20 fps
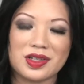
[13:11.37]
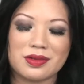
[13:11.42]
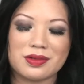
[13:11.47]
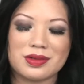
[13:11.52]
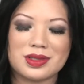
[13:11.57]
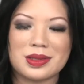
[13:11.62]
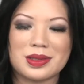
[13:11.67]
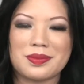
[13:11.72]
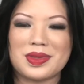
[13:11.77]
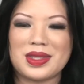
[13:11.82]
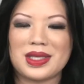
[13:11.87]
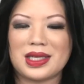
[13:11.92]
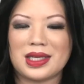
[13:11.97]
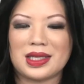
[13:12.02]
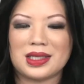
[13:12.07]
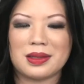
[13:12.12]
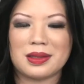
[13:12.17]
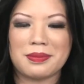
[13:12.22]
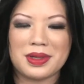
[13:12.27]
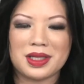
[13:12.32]
something
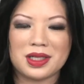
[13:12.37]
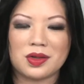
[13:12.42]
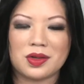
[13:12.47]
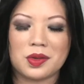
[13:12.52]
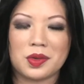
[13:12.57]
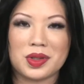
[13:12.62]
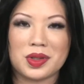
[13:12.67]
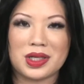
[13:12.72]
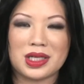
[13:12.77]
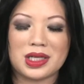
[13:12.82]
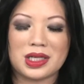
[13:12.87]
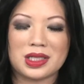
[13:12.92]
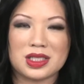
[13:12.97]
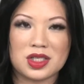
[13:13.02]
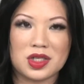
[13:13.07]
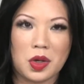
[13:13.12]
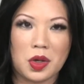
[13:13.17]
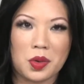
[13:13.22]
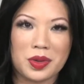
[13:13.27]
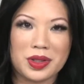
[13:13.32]
in the middle and it's
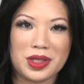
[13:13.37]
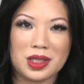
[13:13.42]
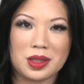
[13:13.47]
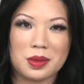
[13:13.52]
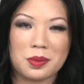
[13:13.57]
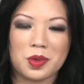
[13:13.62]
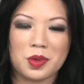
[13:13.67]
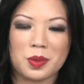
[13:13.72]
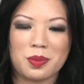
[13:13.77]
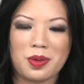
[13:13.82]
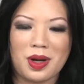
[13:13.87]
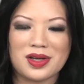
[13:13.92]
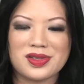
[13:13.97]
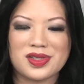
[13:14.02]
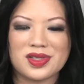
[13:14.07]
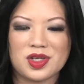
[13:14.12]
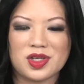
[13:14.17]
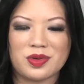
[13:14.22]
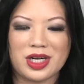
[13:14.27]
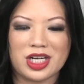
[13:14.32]
going in a more
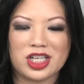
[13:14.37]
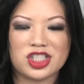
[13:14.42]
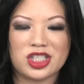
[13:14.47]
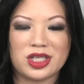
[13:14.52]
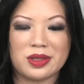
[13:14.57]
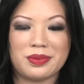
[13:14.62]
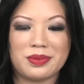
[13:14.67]
positive direction.